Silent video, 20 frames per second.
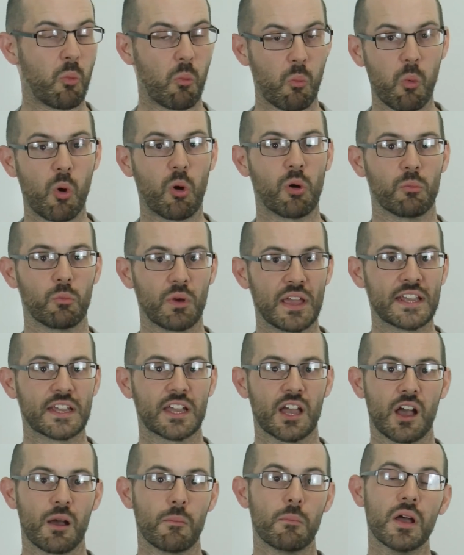what may
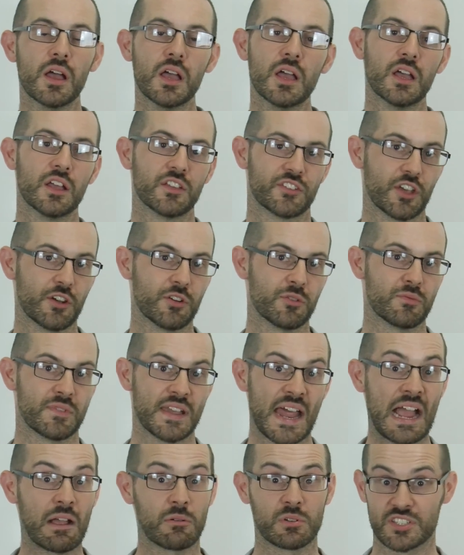come. So
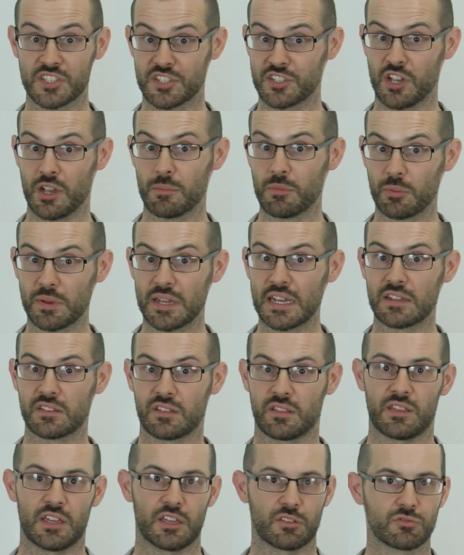now is the time that we need to
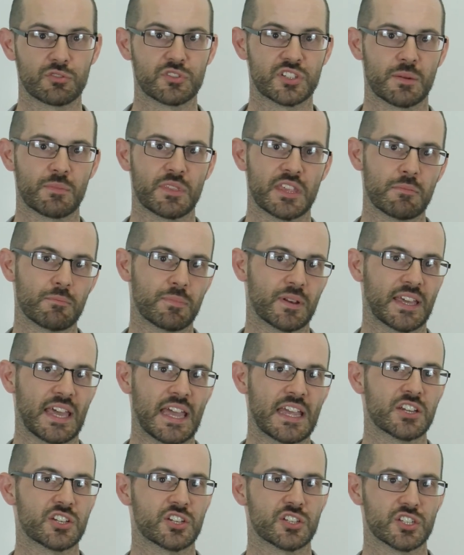think through some of the
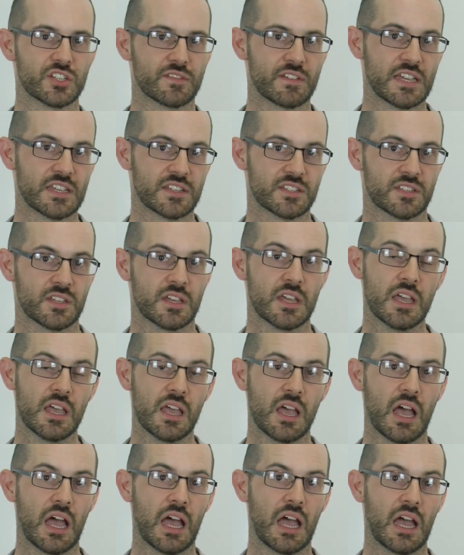implications of this.
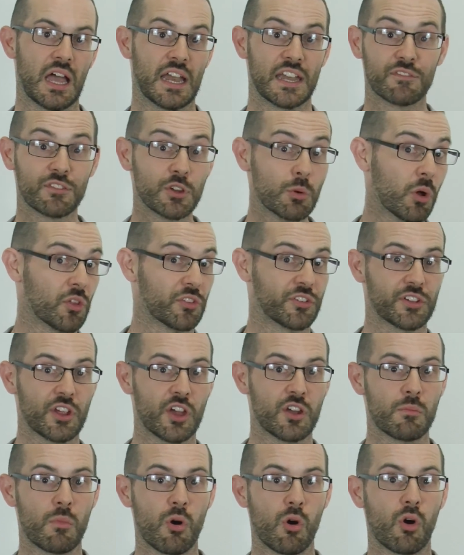And if you want to
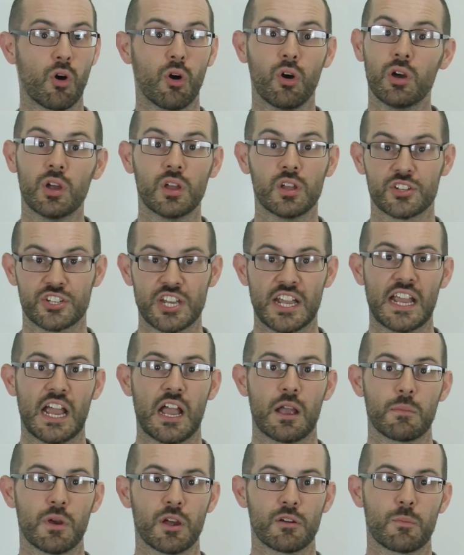know more, check
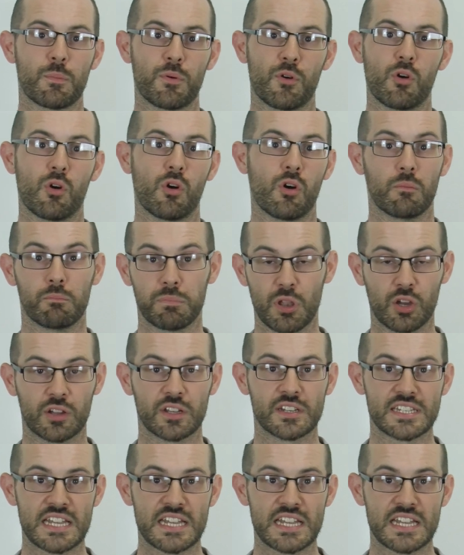out my report, Block and